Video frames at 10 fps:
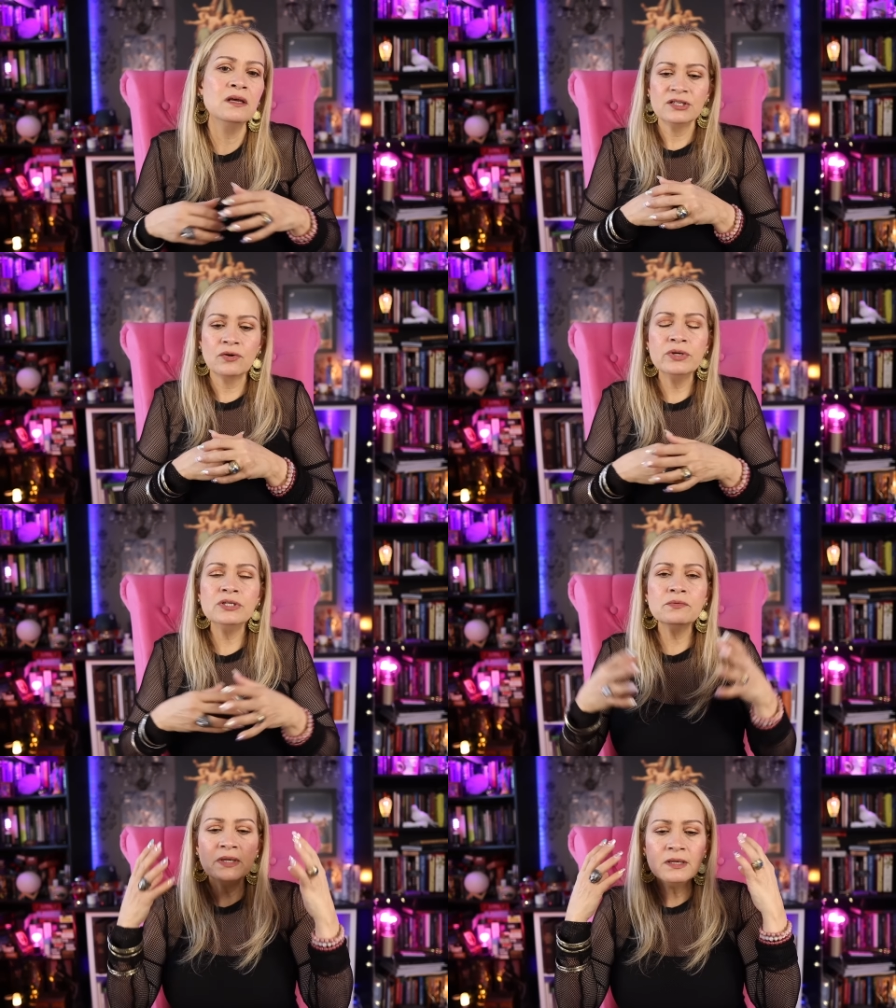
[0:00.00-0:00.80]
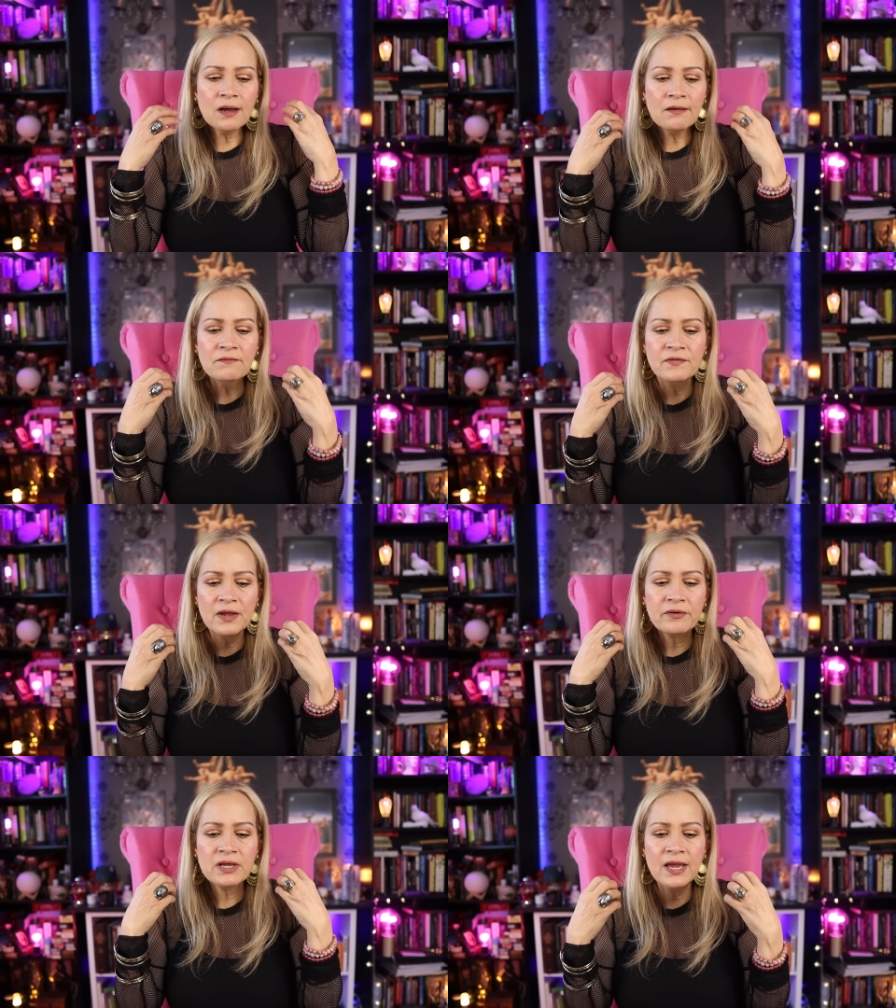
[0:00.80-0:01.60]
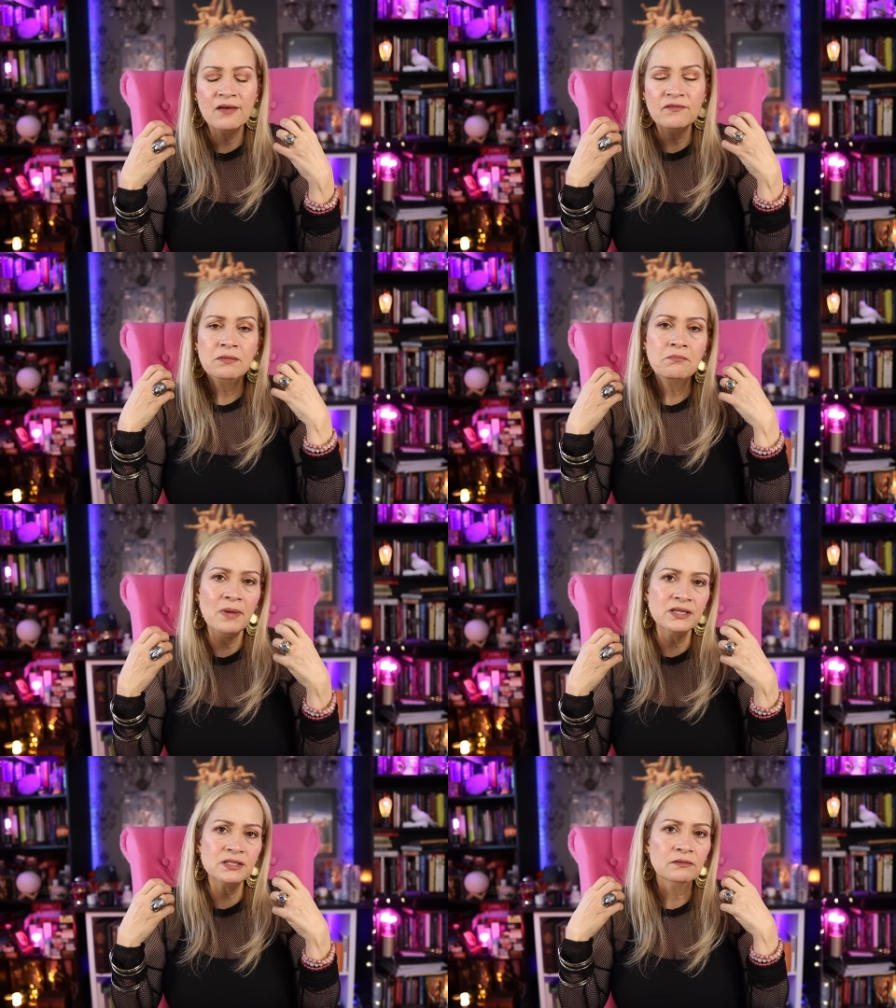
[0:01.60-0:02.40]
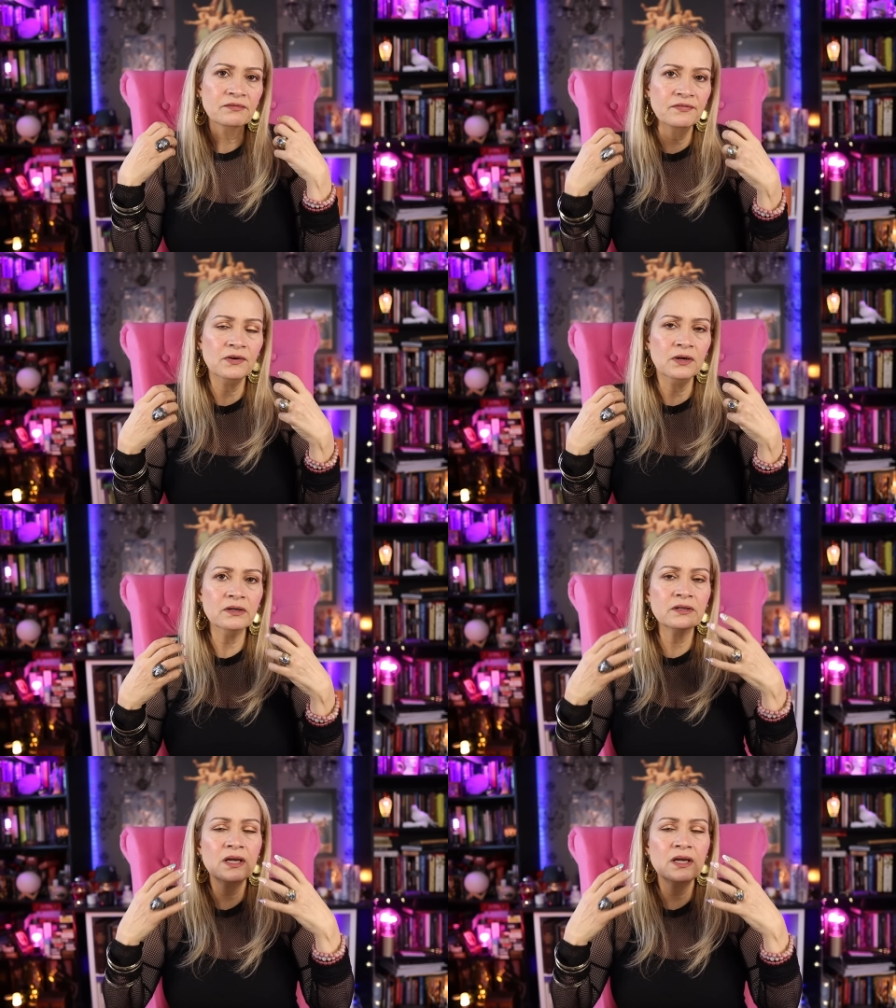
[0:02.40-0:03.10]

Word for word: It's going to be a very heavy mental fog